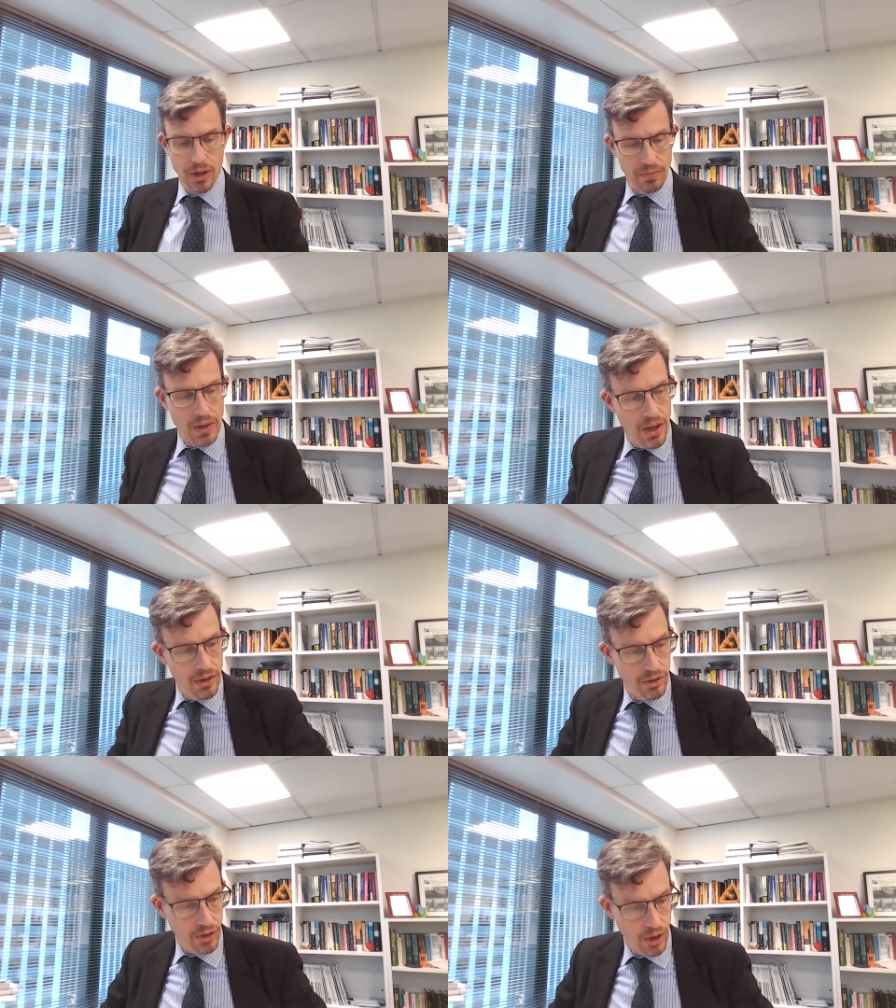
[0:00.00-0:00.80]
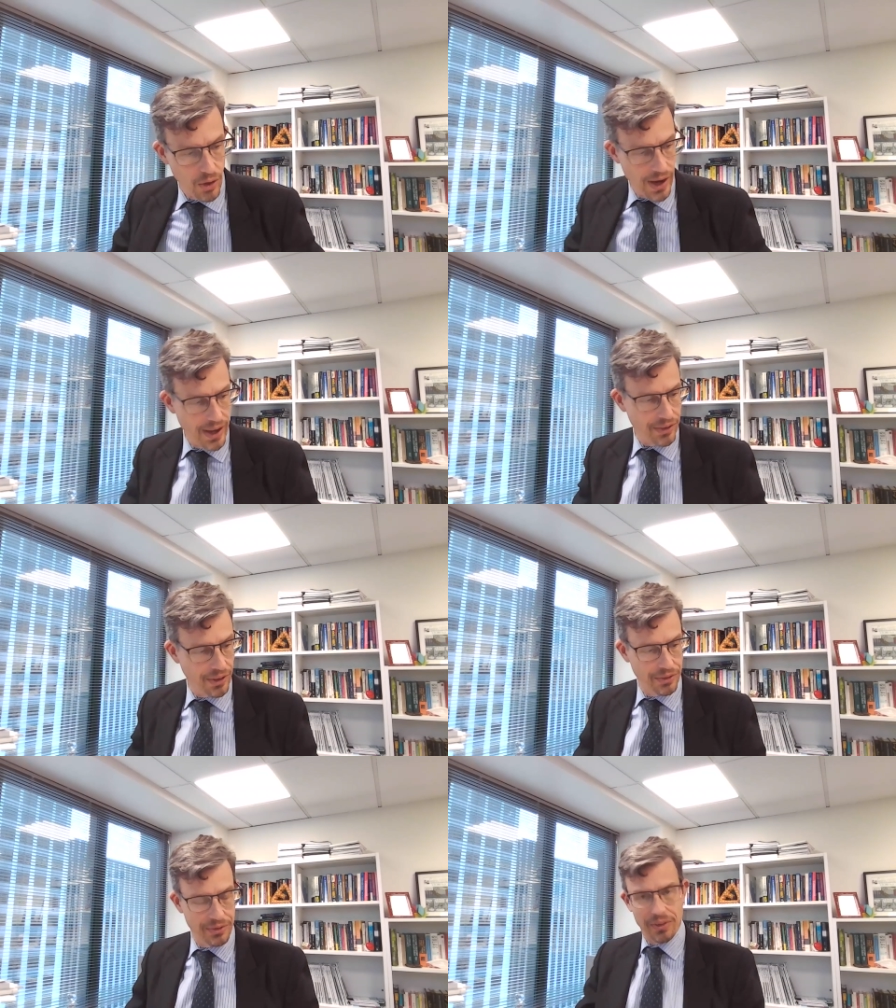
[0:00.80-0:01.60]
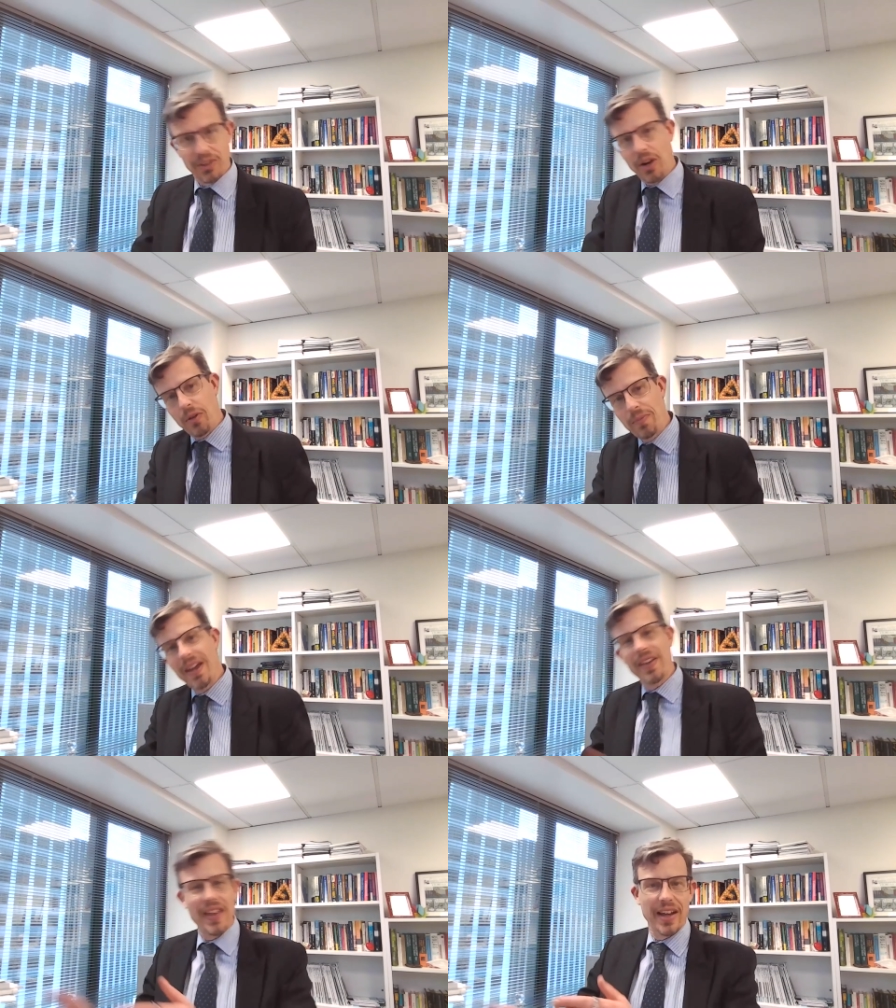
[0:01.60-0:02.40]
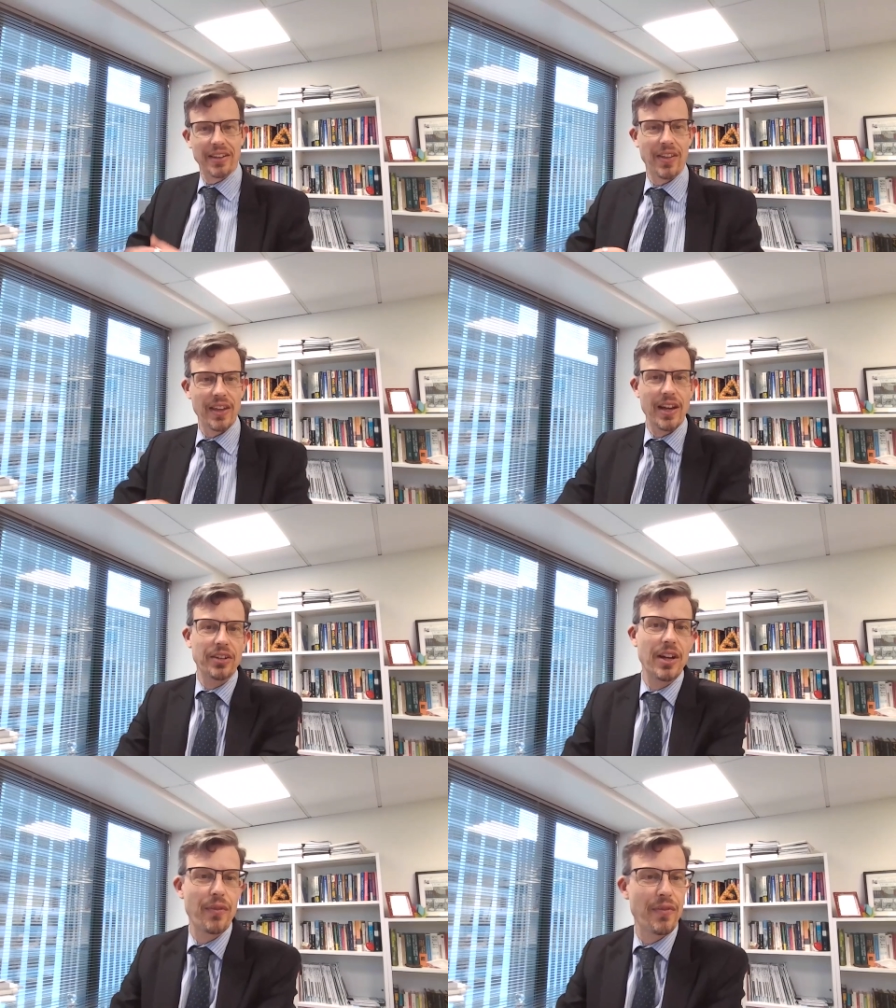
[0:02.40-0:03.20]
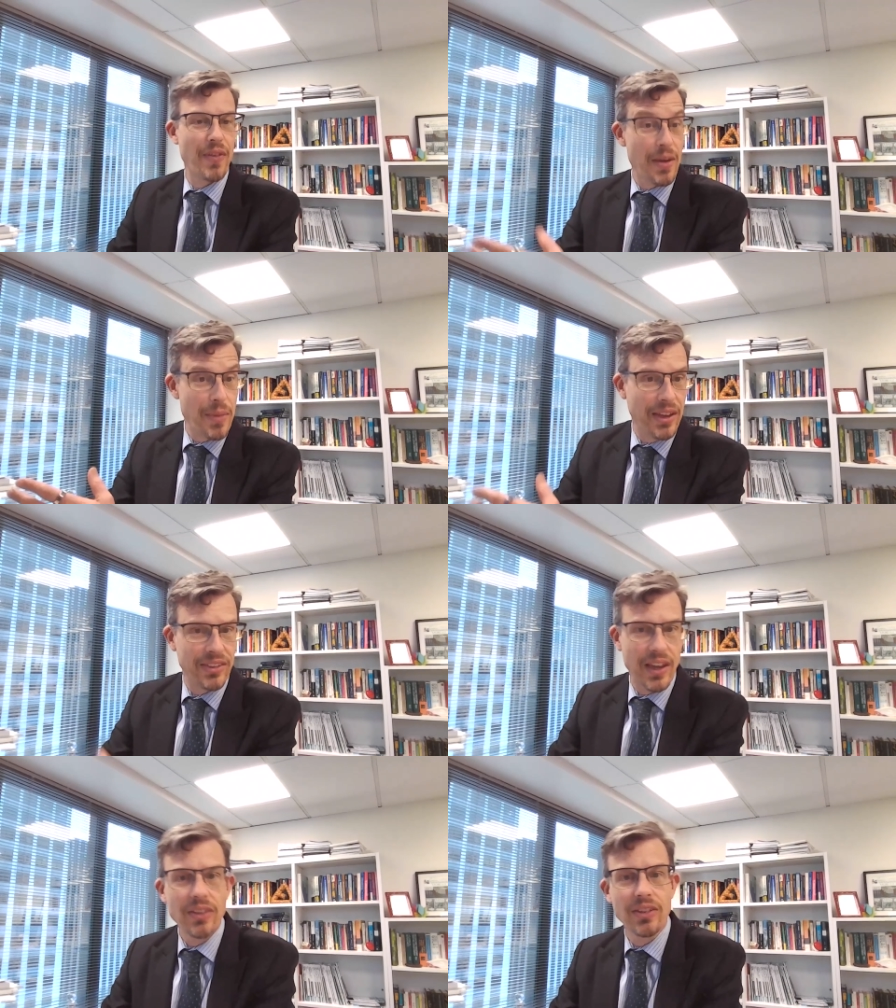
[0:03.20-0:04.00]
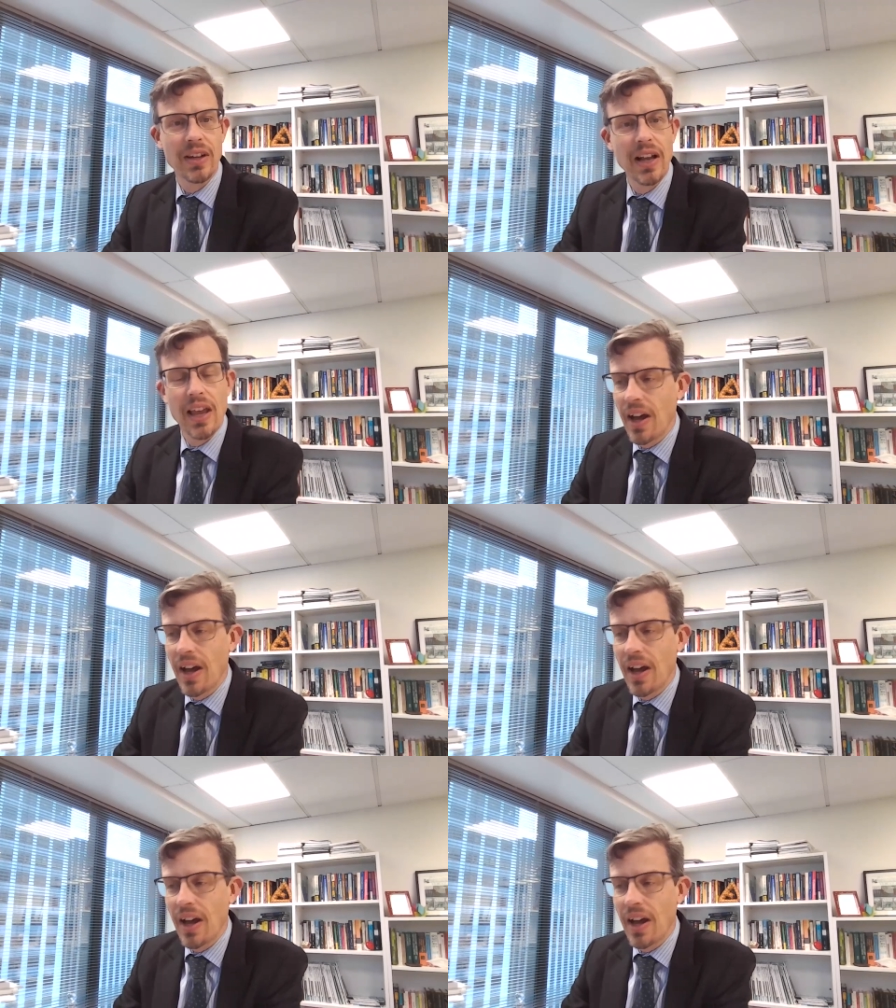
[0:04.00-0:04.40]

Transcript: Sure. So I guess I'll start with me and then get to the initiative if that makes sense.